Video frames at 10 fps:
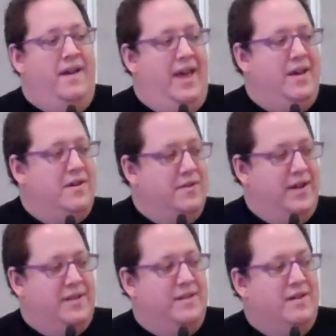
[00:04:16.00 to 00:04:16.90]
Ann
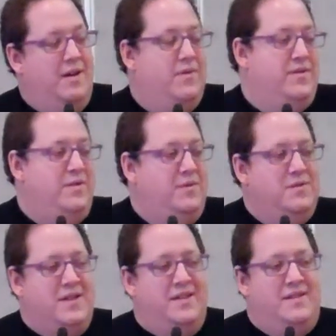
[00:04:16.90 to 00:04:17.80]
Curry at the time read the
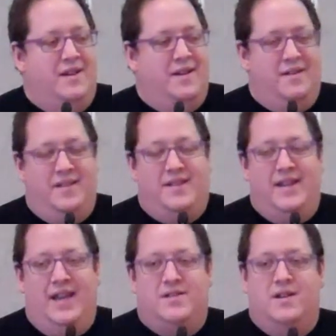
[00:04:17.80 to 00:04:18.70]
news at the
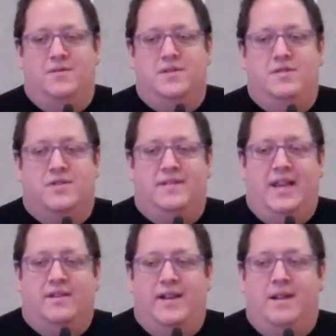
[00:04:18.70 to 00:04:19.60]
Today Show, and she was on
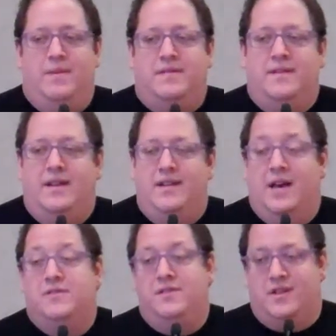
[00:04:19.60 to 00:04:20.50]
Dateline NBC, and
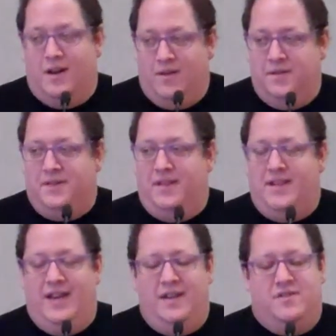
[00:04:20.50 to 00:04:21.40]
now she's a co-host of the
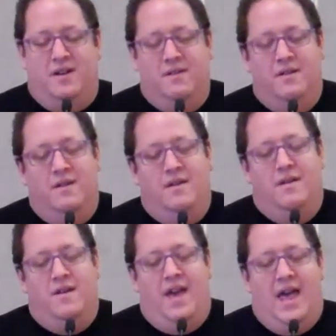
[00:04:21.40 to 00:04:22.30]
Today Show.
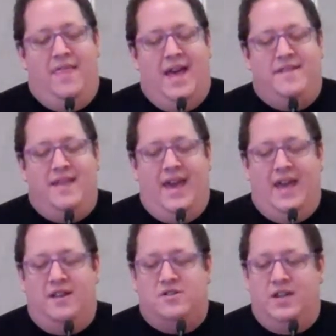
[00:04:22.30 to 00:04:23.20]
And that
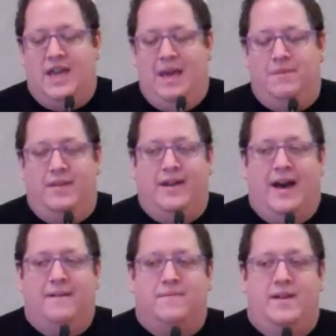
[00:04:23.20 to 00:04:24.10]
day she came to the
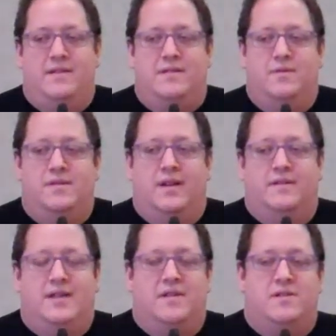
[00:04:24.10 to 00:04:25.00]
conference. There was a
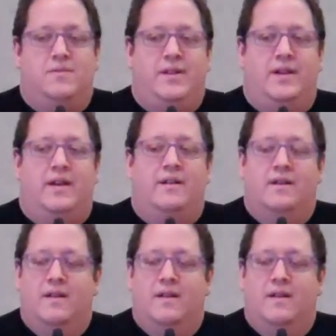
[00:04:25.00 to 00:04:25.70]
session we did